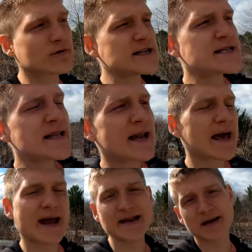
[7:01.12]
the reason that
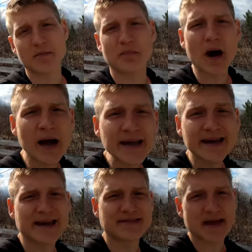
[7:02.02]
I ended up
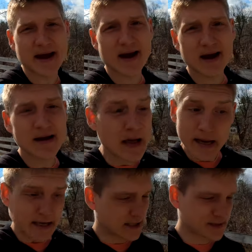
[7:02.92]
buying it there
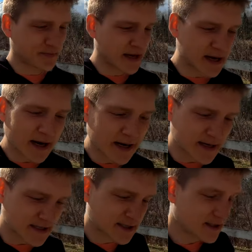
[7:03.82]
is
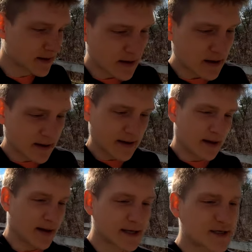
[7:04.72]
because
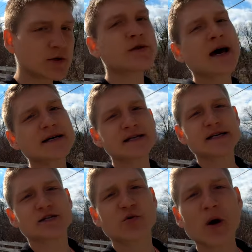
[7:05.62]
in two
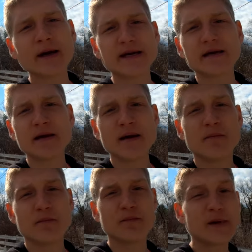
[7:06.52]
thousand twenty,
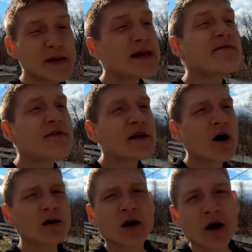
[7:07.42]
even
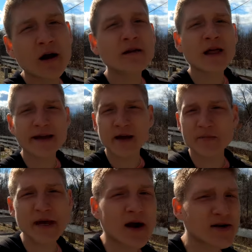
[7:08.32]
a car like a
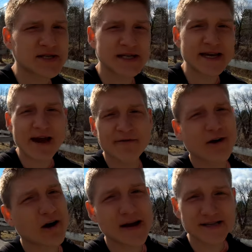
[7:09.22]
B R Z, F
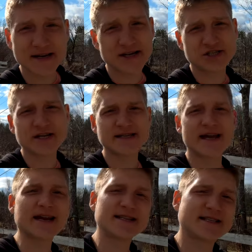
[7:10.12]
R S, and a G
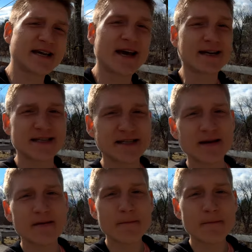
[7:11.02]
T eighty-six,